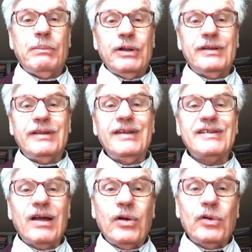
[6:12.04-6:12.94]
But it
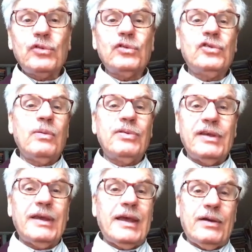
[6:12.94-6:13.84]
is also
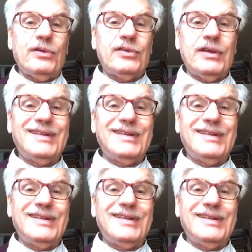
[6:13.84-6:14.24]
something else.